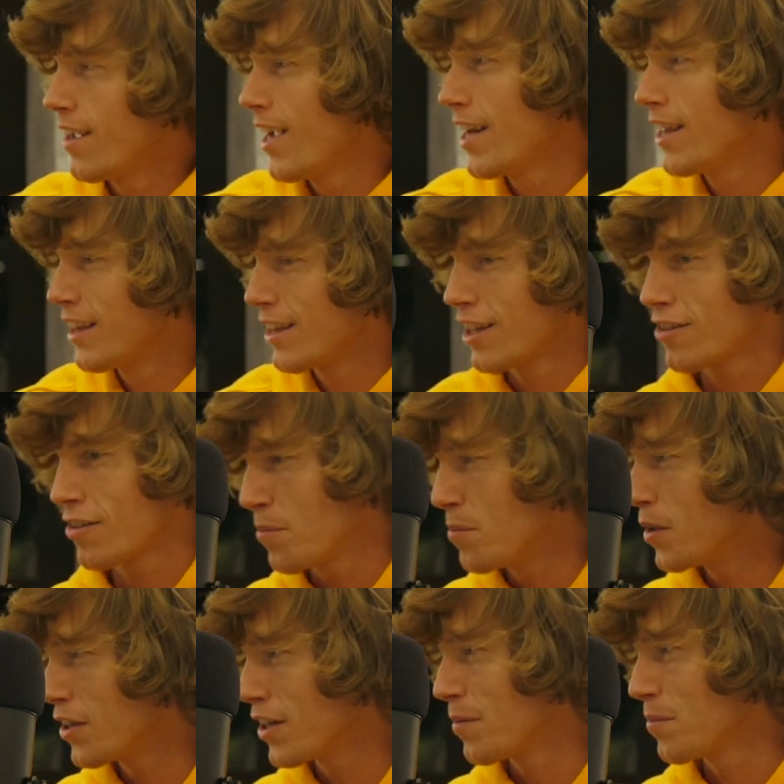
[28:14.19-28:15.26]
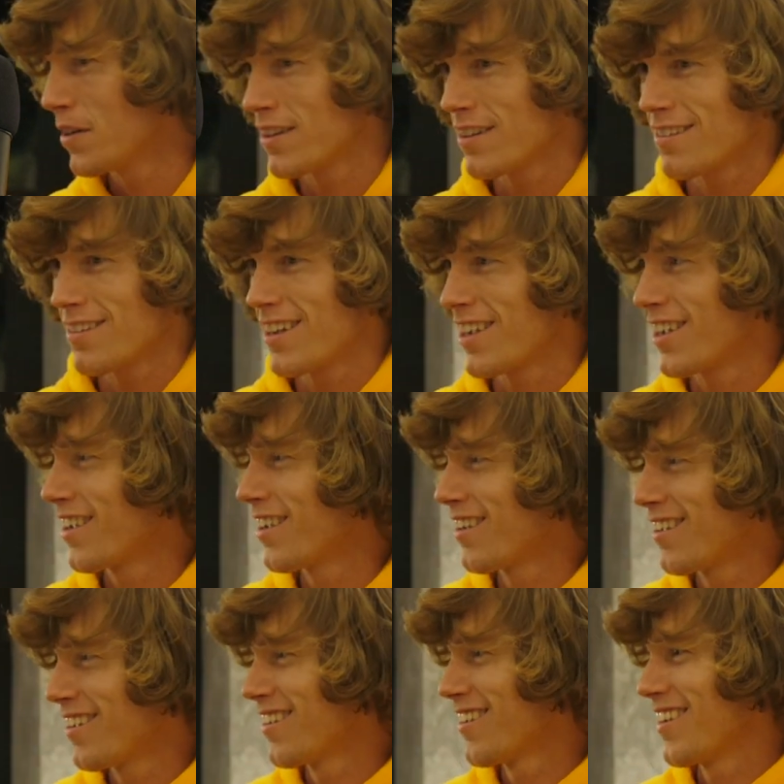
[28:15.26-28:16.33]
Anything less than $1 million a month is like,
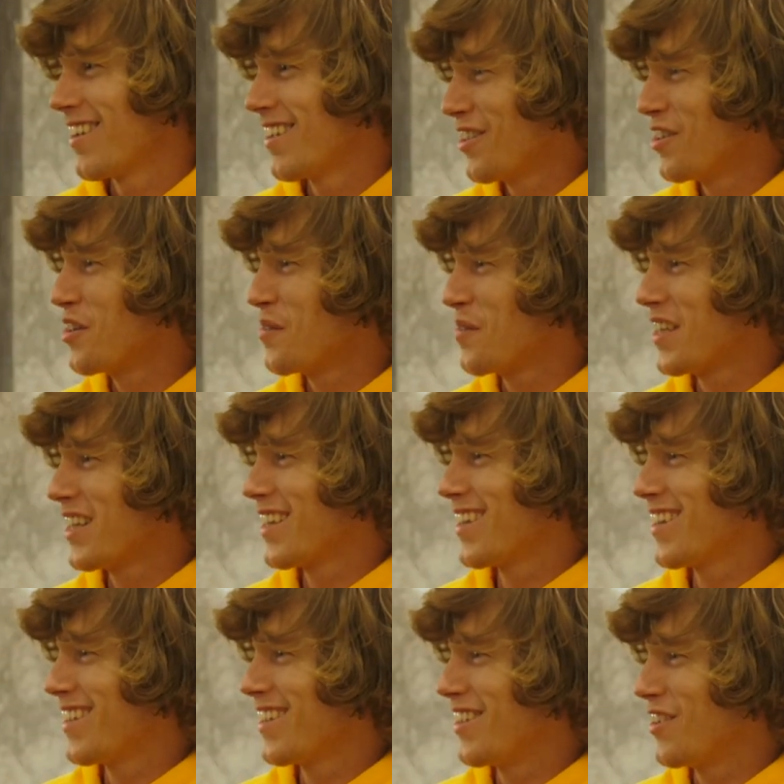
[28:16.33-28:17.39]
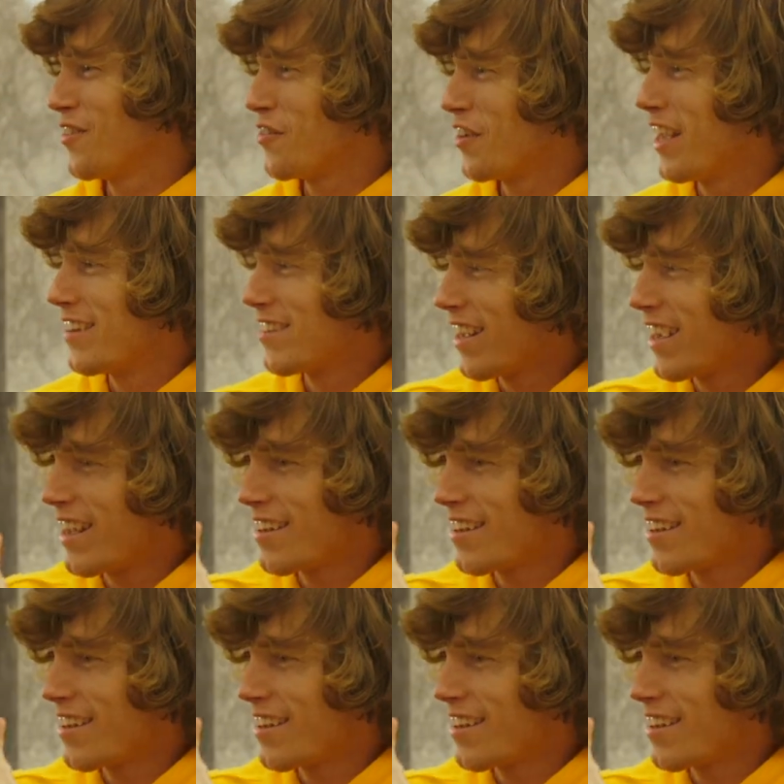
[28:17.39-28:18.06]
you know what I mean? It's like